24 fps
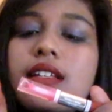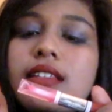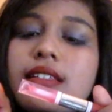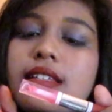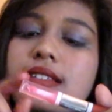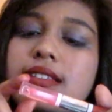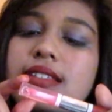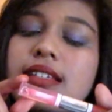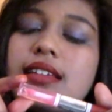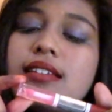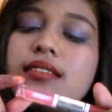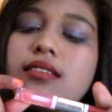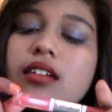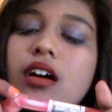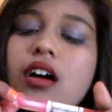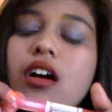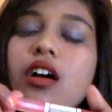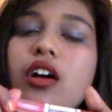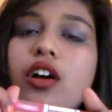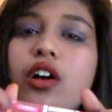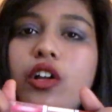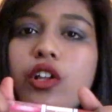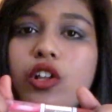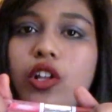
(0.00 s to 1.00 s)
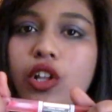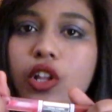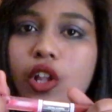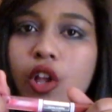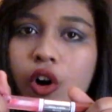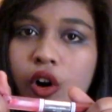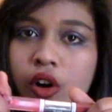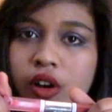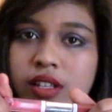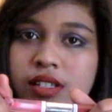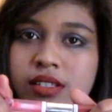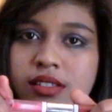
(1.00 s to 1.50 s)
This is a
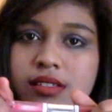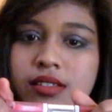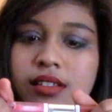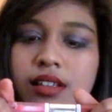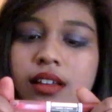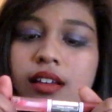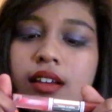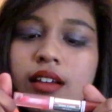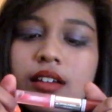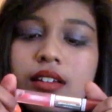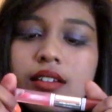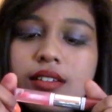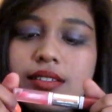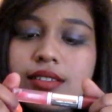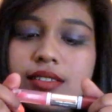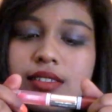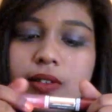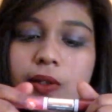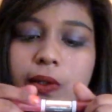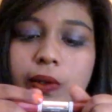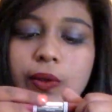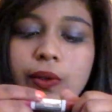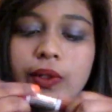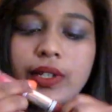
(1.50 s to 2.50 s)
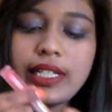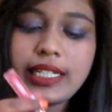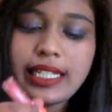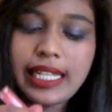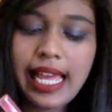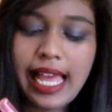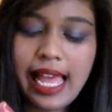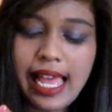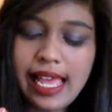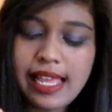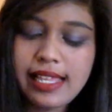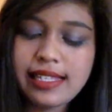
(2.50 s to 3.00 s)
gloss, so it
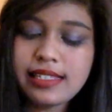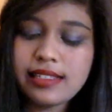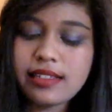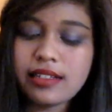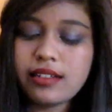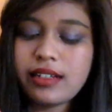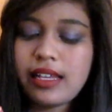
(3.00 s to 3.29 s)
has